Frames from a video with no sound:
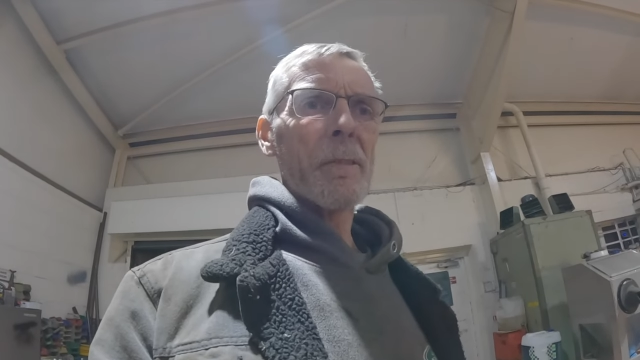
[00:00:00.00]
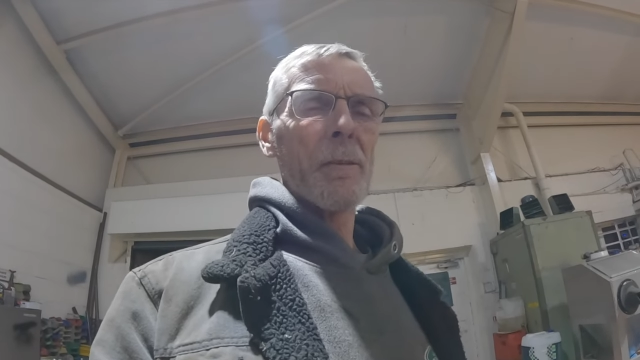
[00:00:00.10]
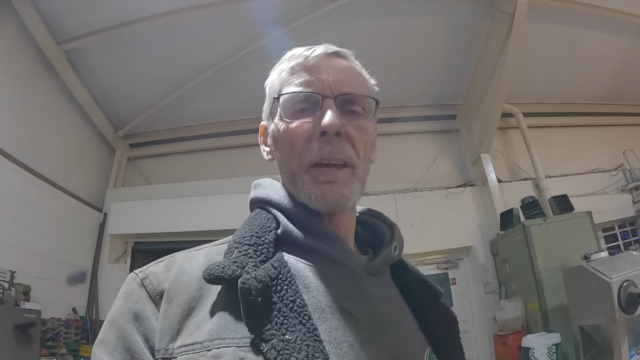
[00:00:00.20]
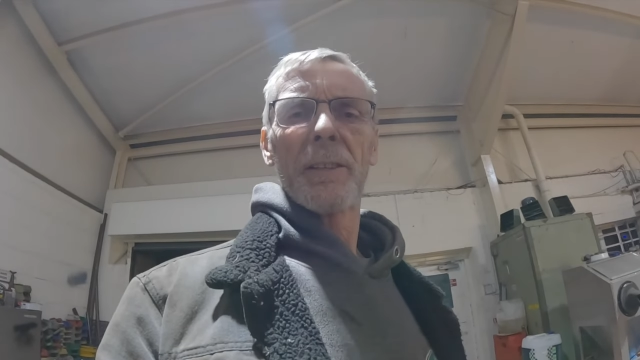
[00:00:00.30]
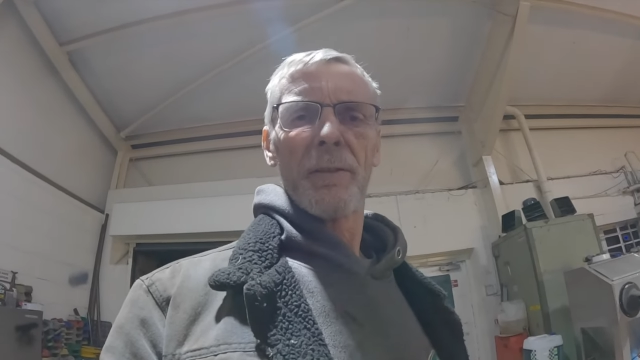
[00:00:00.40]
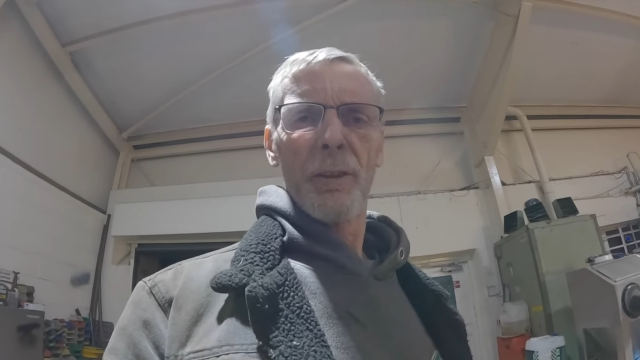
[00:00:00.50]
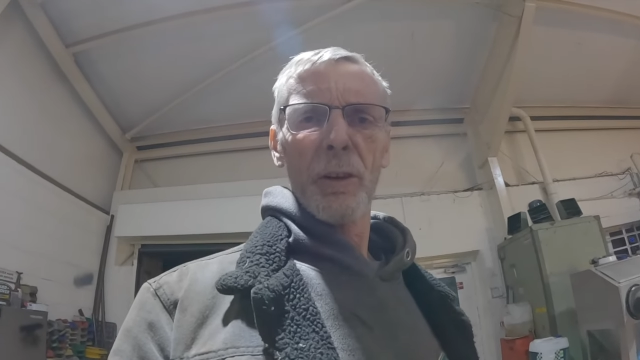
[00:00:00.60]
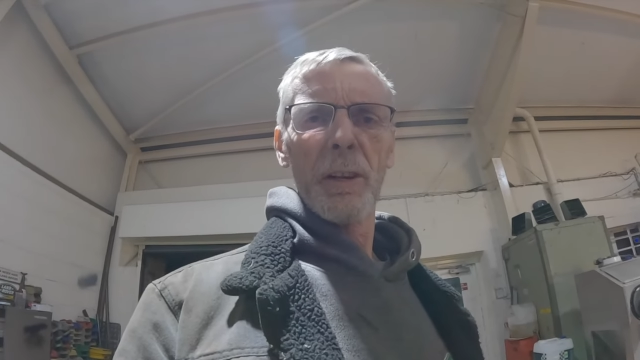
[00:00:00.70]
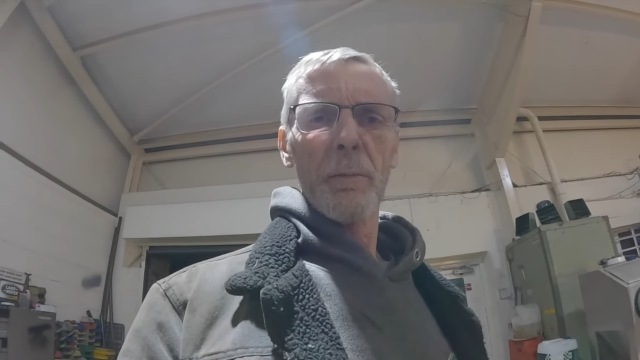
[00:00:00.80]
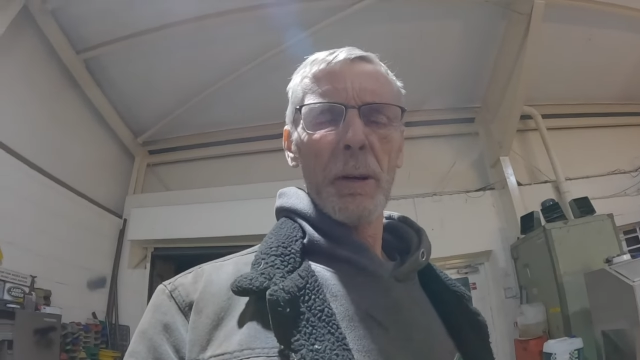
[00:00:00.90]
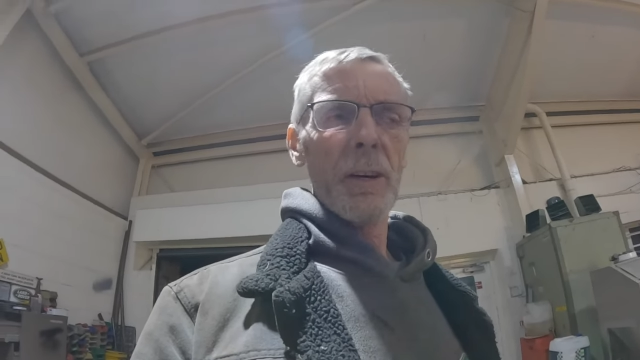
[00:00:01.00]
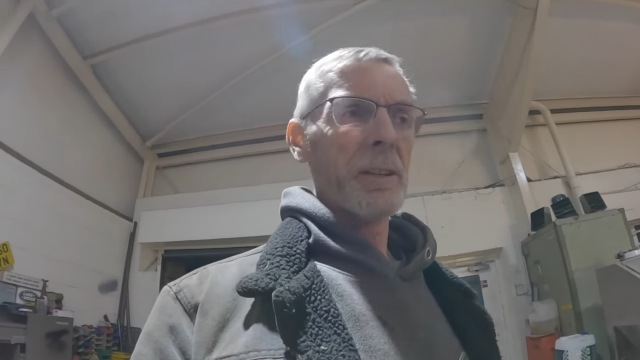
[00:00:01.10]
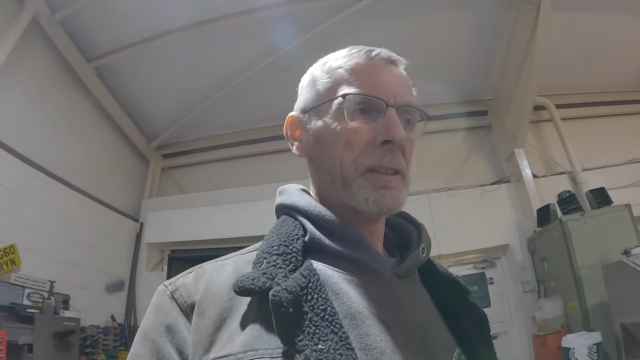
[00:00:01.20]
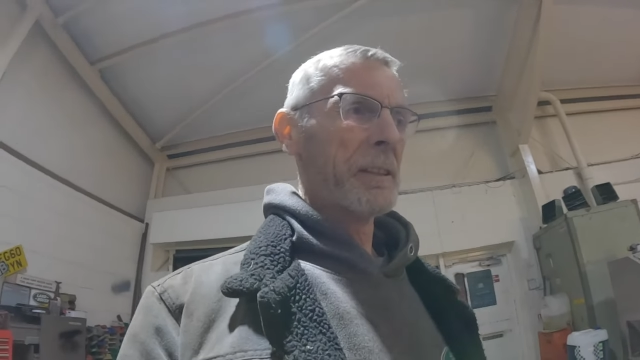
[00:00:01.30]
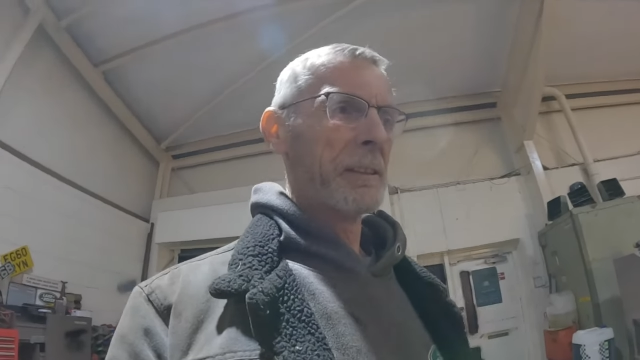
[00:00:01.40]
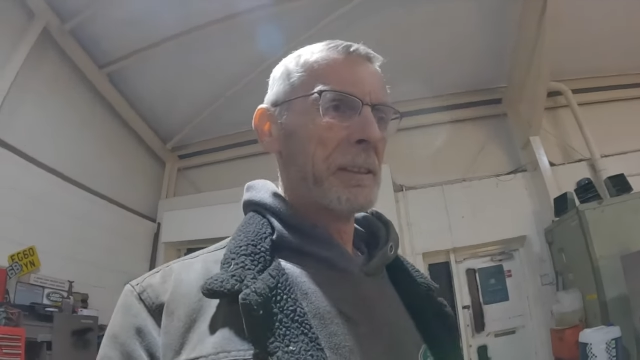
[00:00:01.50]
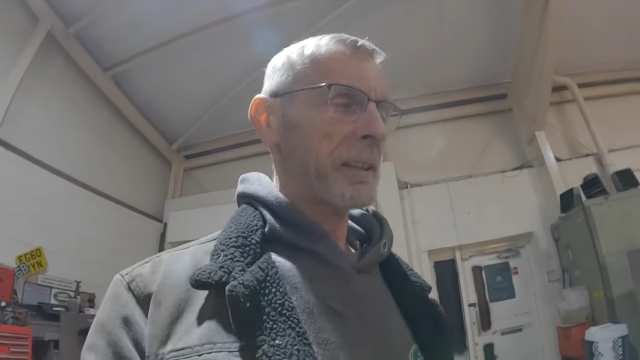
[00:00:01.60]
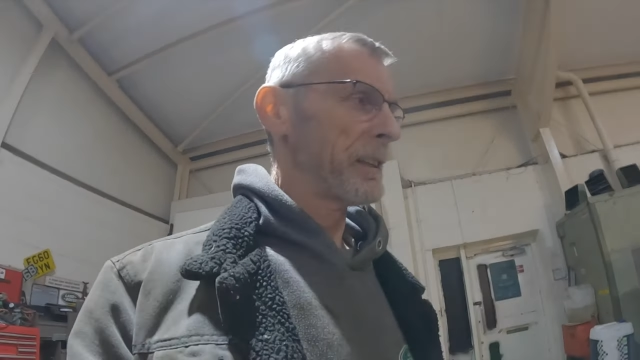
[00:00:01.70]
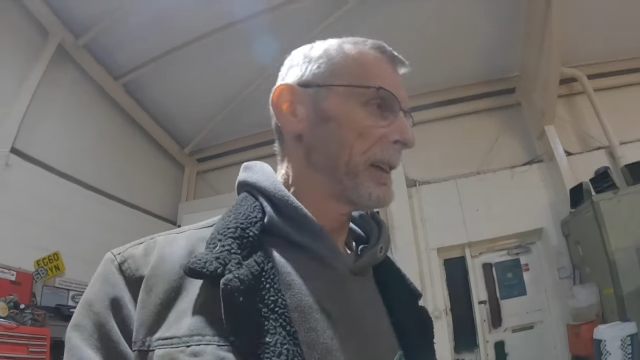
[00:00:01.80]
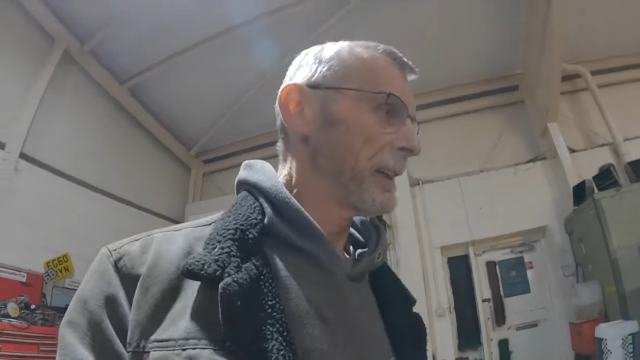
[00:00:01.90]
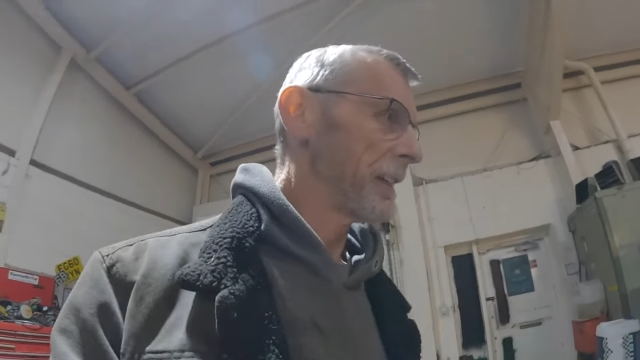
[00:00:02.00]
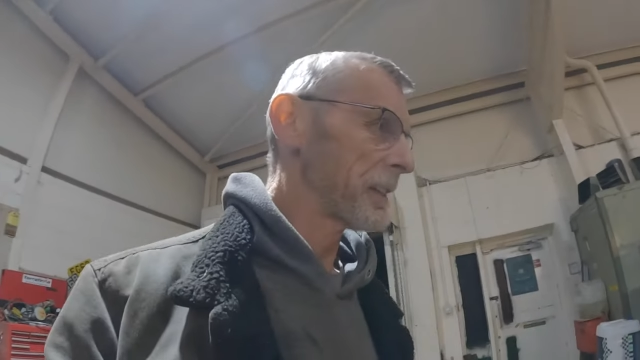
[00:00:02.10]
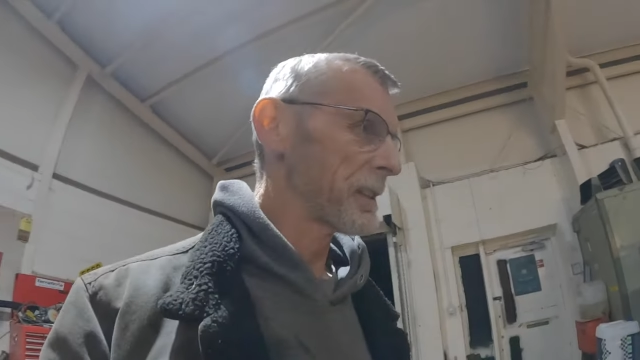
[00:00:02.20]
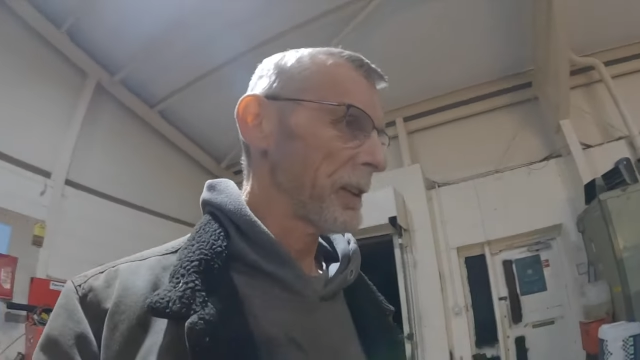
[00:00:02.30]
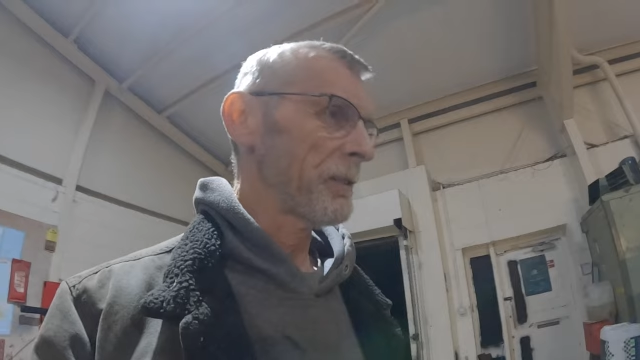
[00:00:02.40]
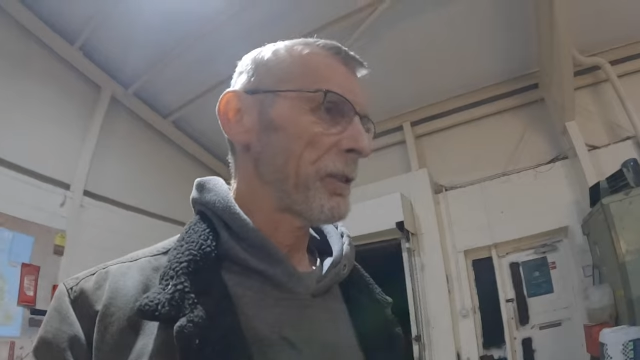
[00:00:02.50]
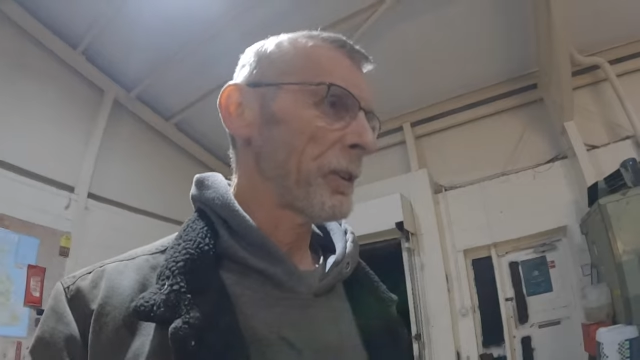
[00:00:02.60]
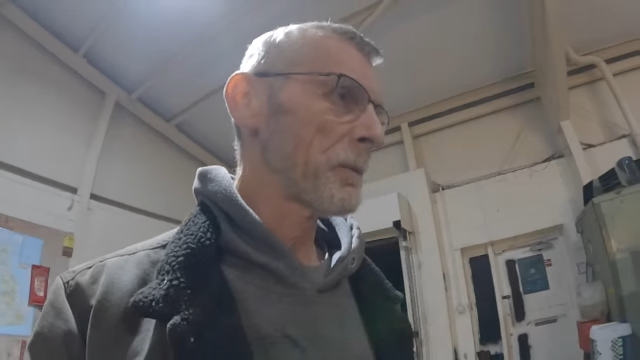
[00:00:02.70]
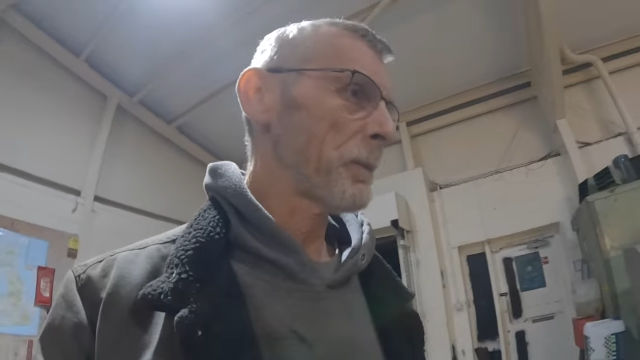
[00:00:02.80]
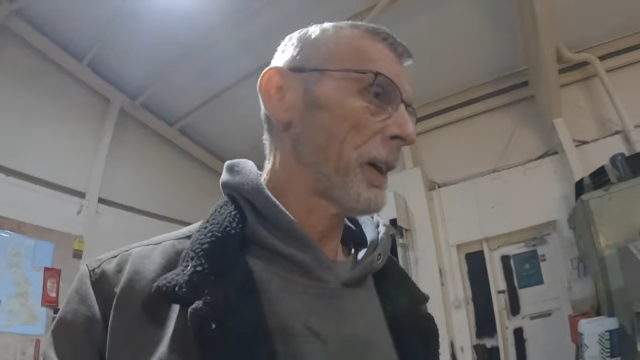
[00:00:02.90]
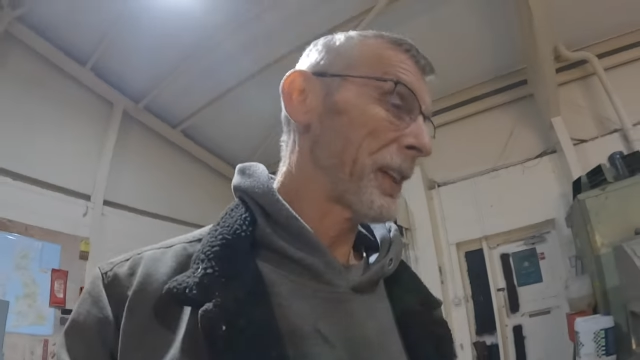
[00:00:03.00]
Things are falling apart. They're still falling apart.